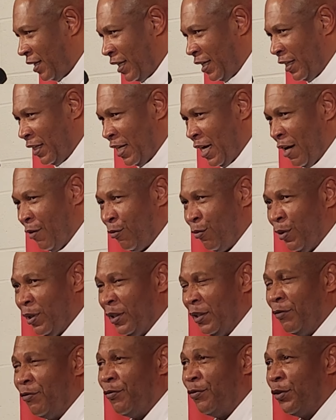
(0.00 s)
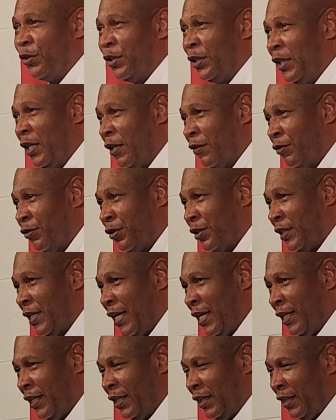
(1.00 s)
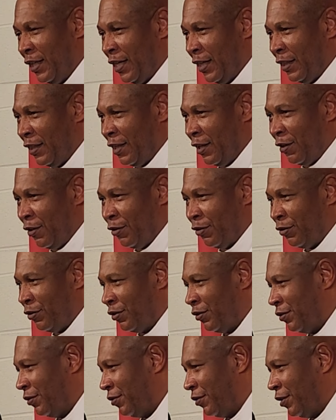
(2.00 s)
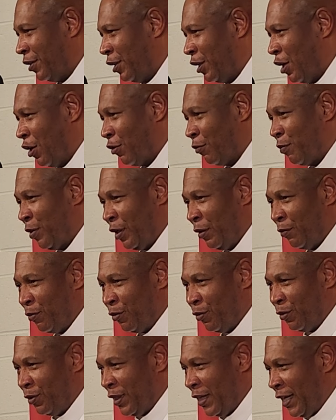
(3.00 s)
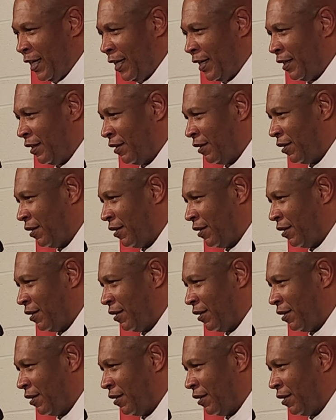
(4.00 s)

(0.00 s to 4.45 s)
and not really fully understanding that there's young people that